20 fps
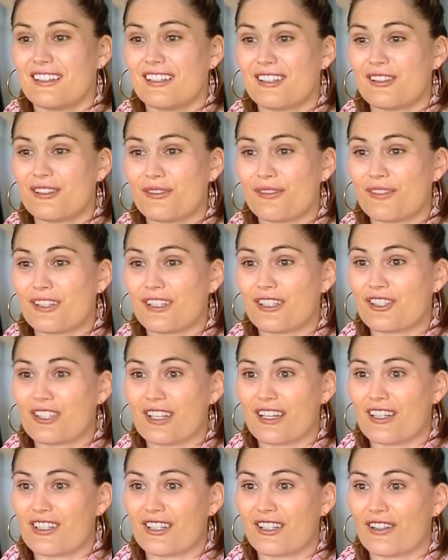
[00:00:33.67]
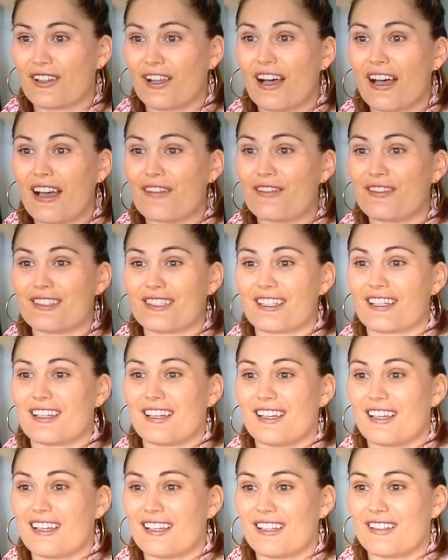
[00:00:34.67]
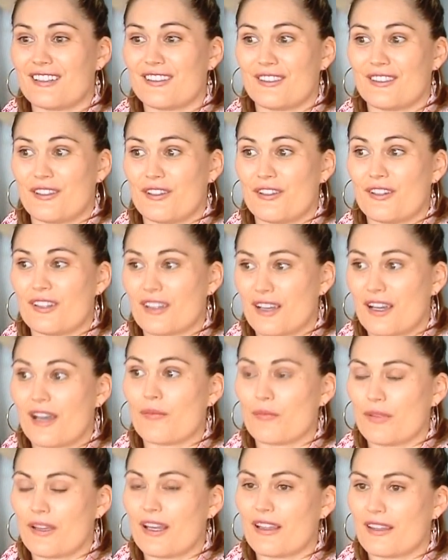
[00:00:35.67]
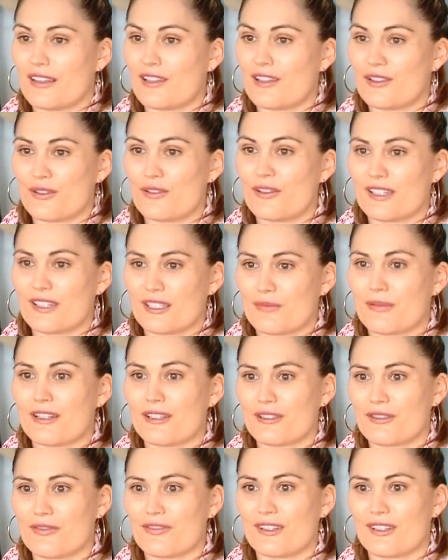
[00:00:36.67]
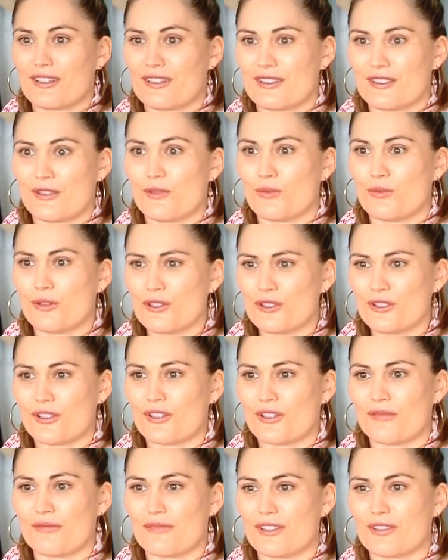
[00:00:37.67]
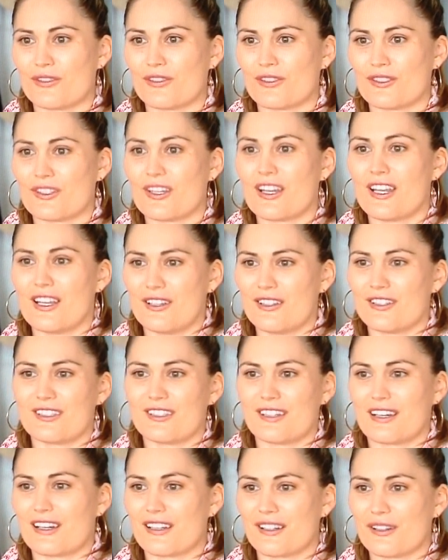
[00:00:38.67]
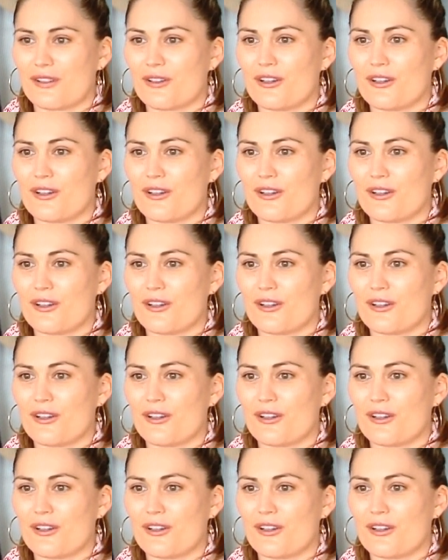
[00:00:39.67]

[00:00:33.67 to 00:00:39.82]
that you're really changing lives and you can't be out there doing as much of it as you want to because you're stuck at